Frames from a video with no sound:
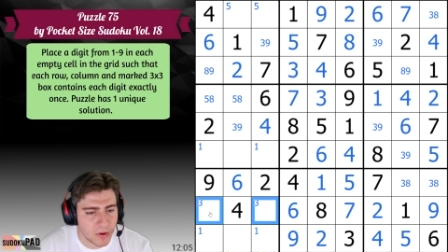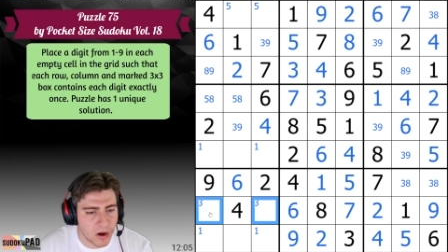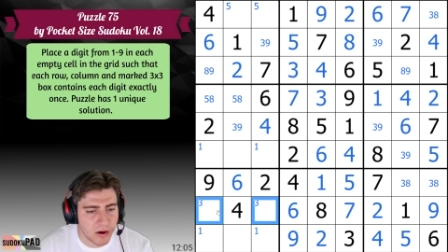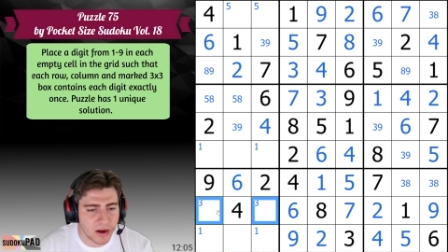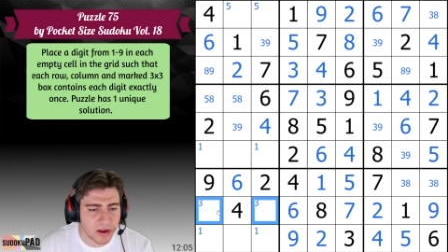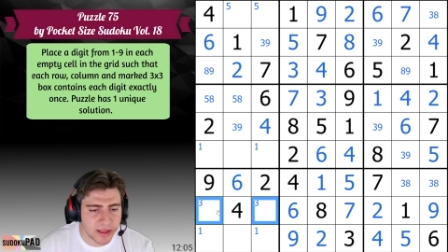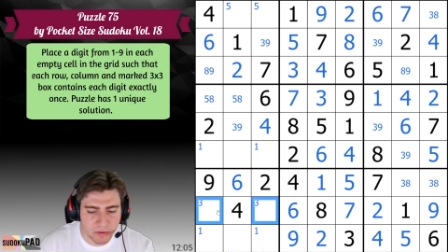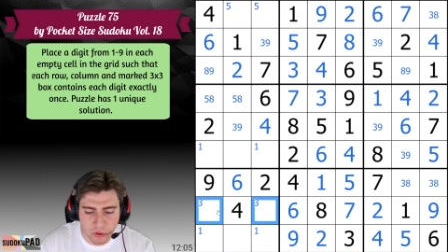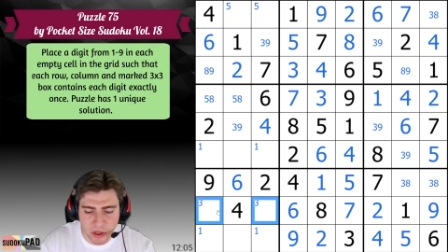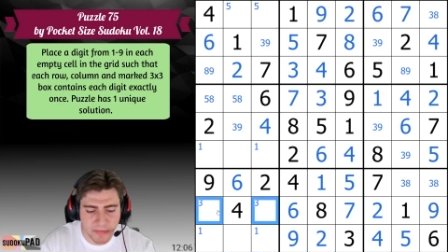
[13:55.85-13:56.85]
All right, again,
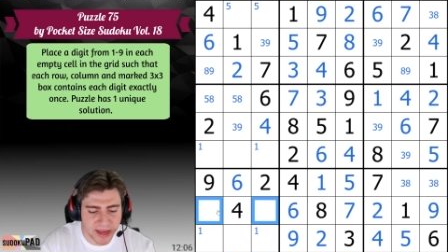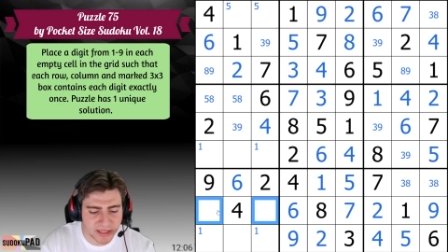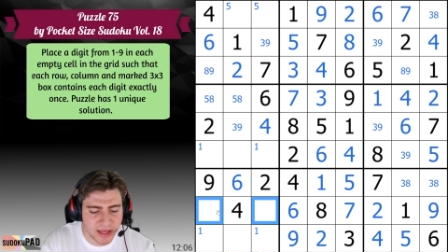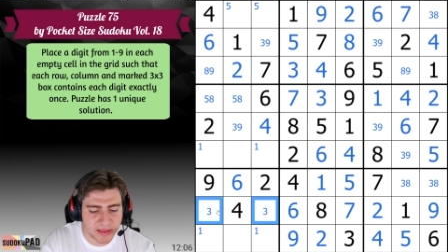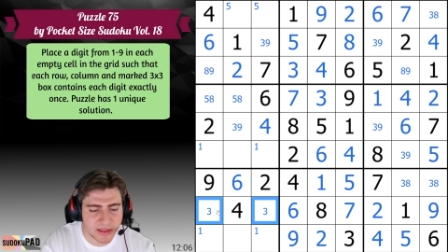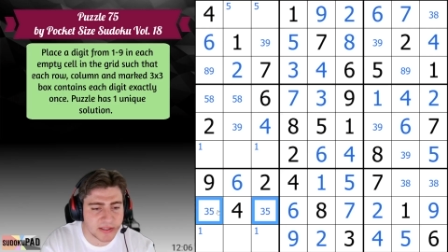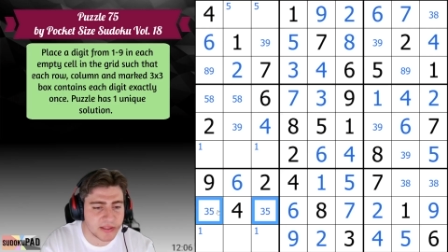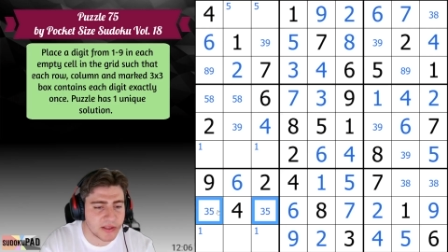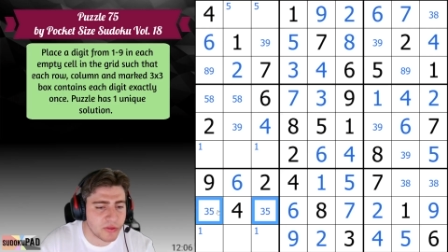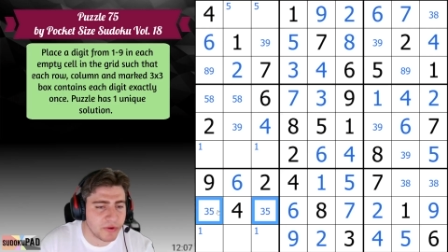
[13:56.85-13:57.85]
we'll come back to that. This is
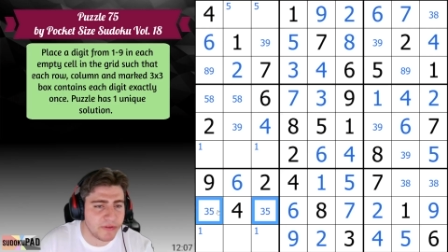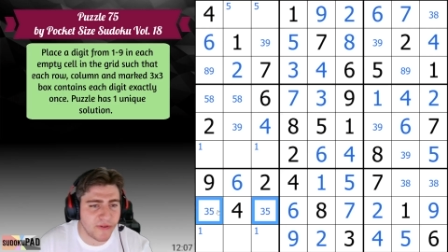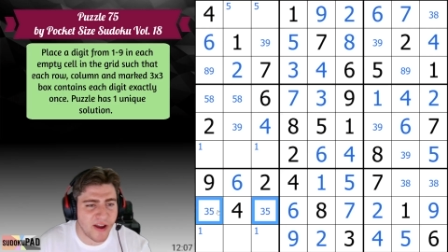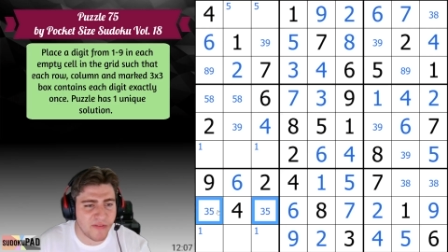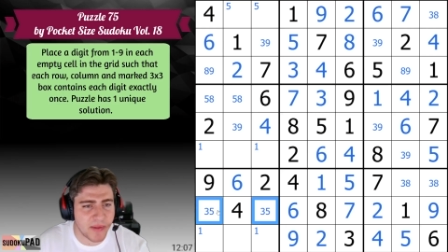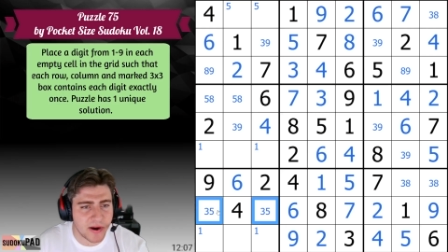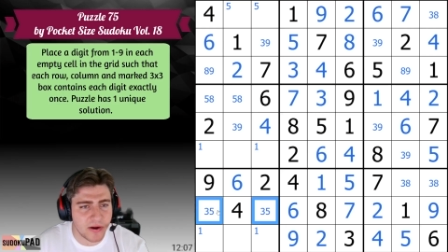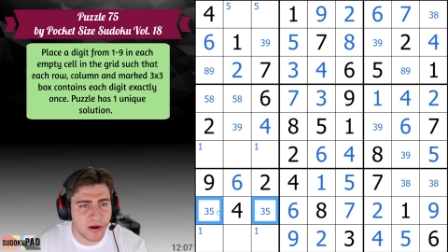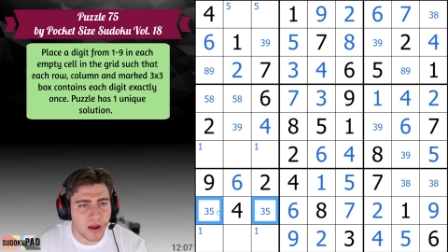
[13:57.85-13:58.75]
a 3-5 pair.